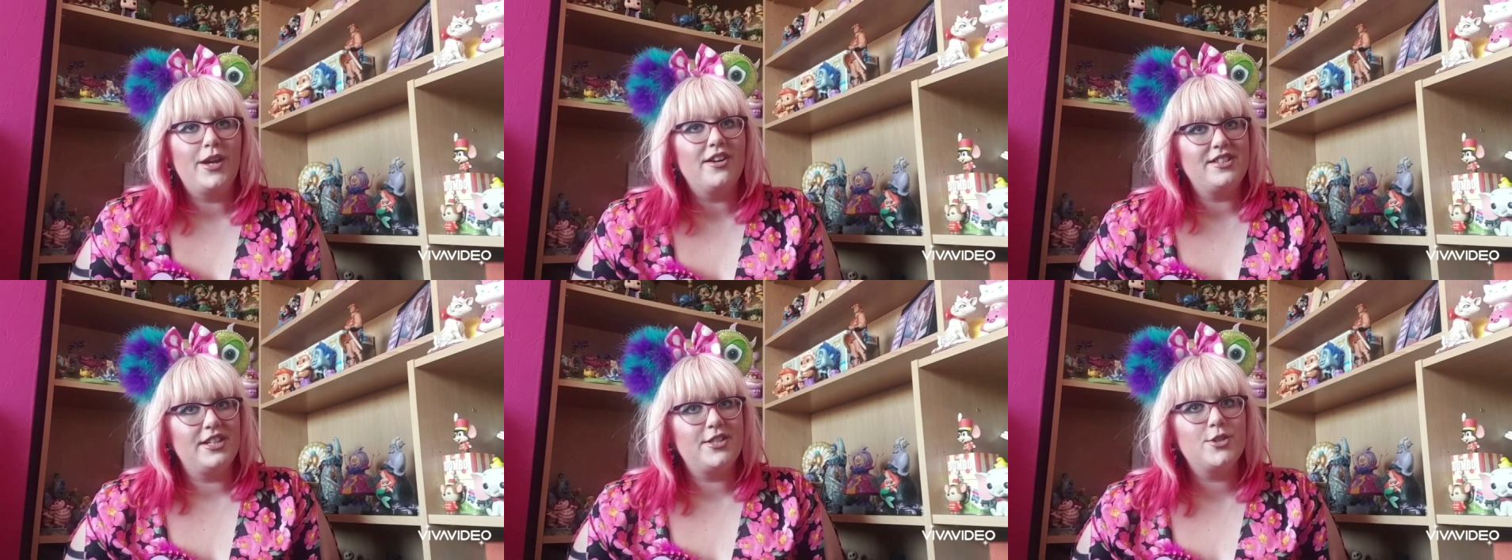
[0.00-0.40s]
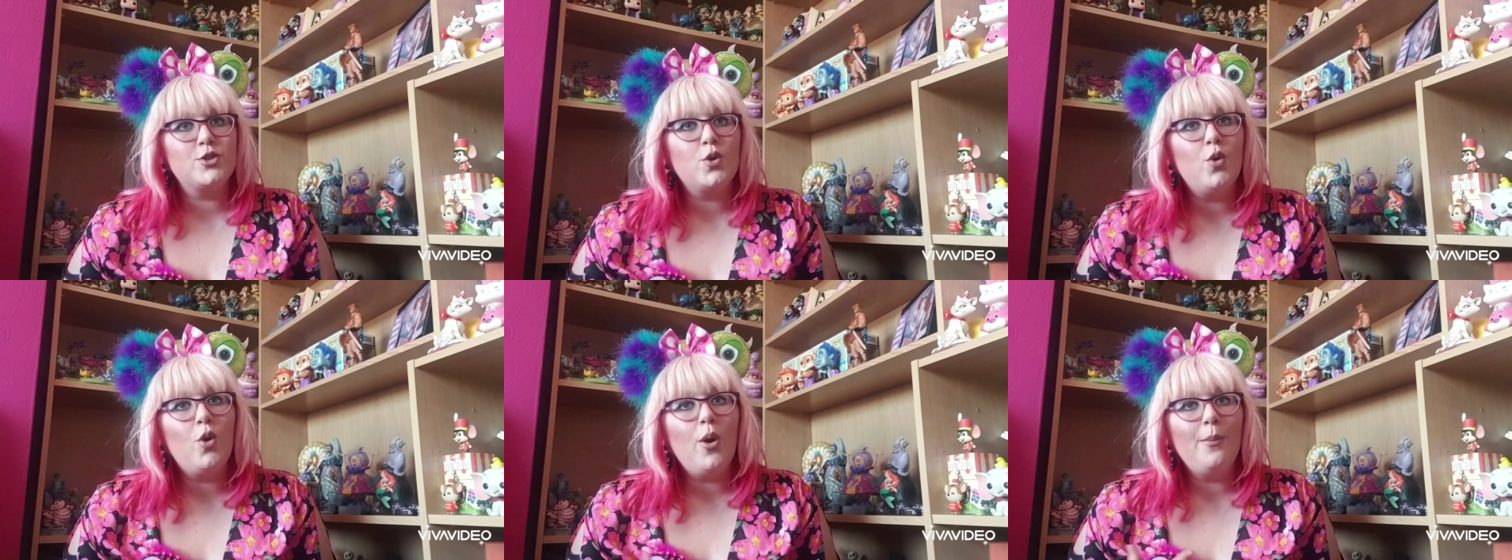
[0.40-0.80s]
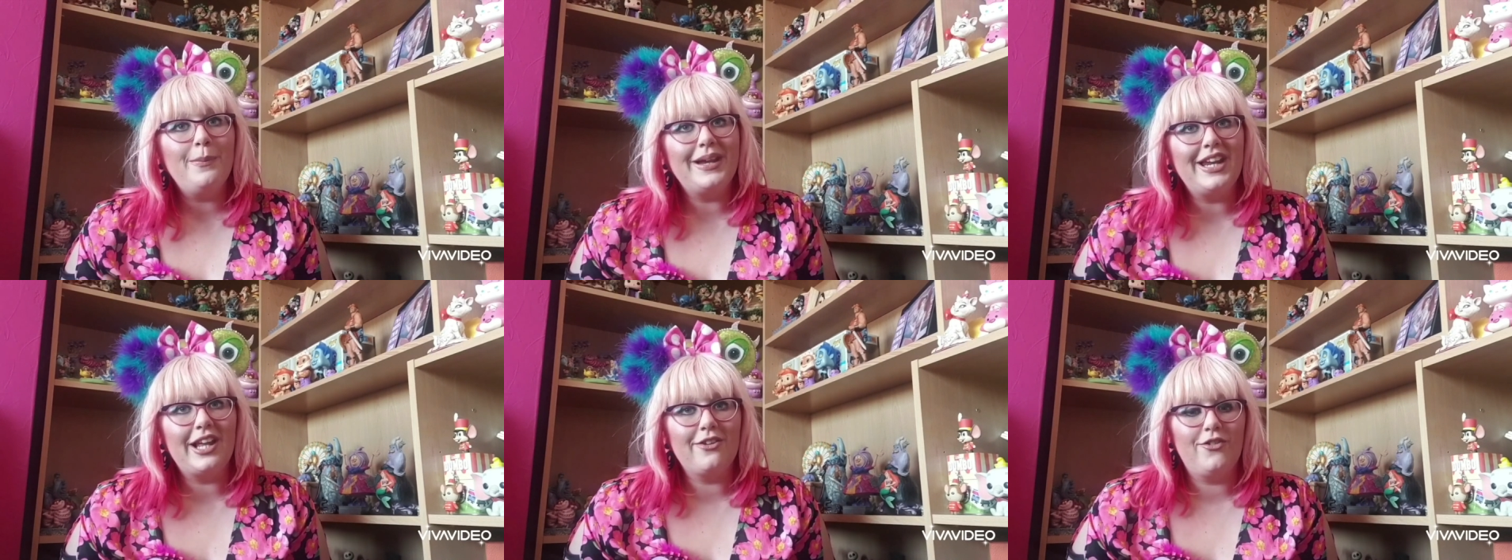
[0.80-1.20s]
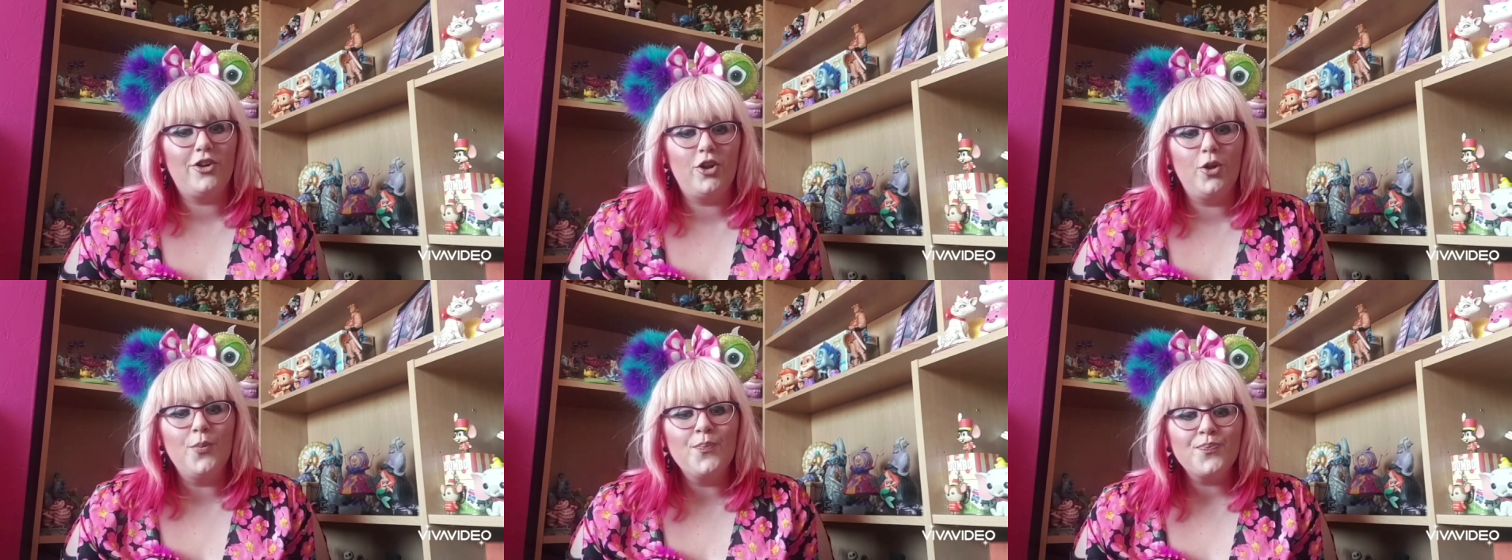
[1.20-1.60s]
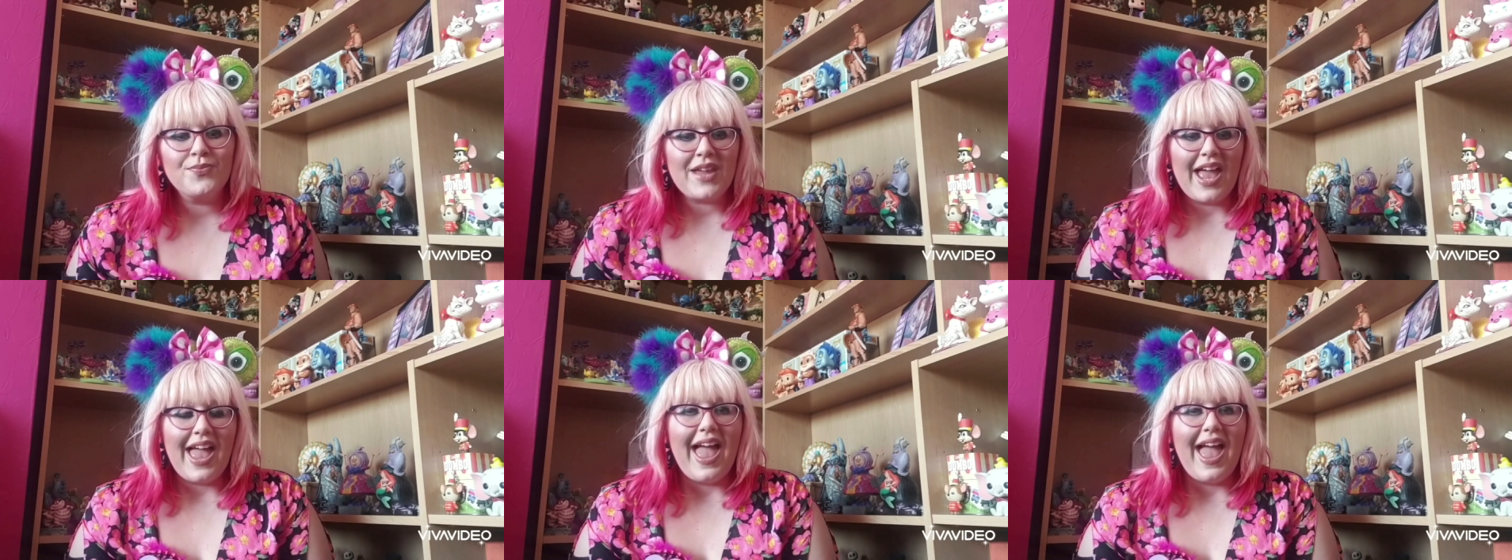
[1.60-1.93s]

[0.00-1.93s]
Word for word: because it's so meaningful.